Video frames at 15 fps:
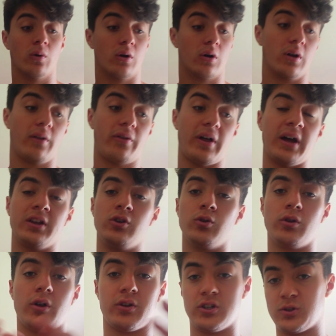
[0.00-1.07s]
world and
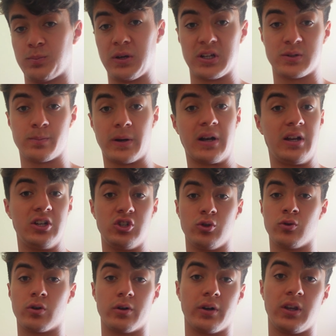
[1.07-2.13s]
you don't speak Spanish,
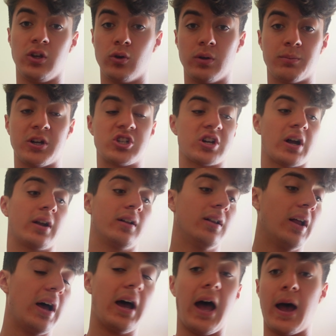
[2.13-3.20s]
you're new in my channel.
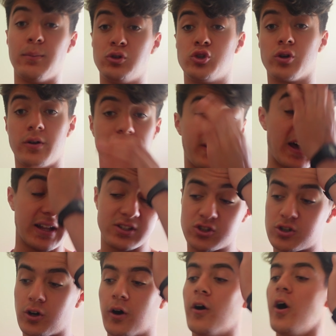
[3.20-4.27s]
I'm sure of that.
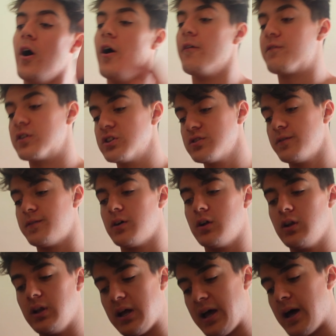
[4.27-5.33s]
So first of
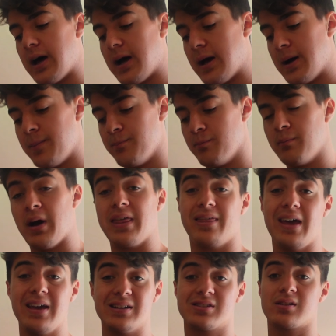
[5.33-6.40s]
all, um, my
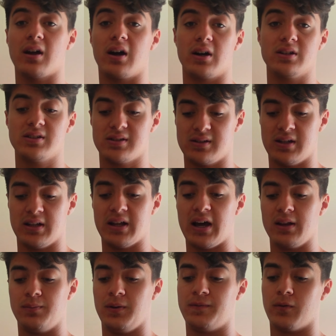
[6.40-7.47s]
day starts the
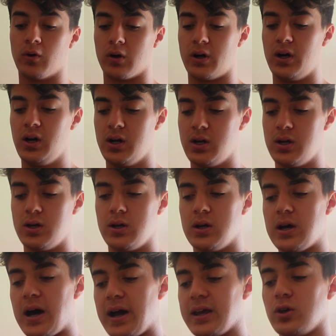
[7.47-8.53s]
night before.
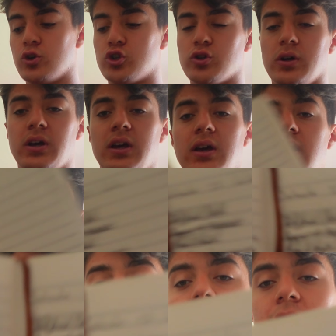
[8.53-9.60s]
I usually
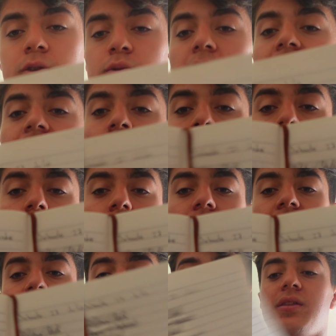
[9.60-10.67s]
Uh, write all
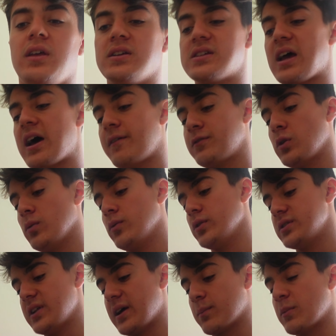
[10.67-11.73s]
the things I have to do,
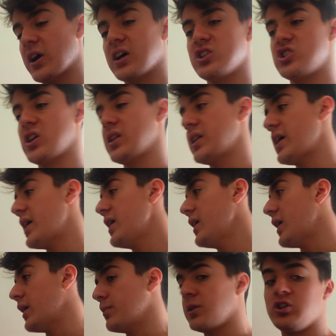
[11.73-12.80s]
is like my
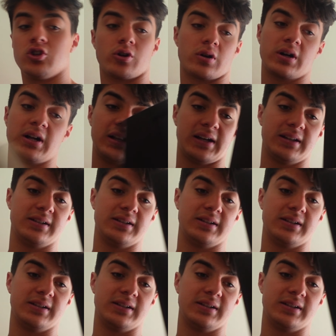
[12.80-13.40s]
agenda and my journal at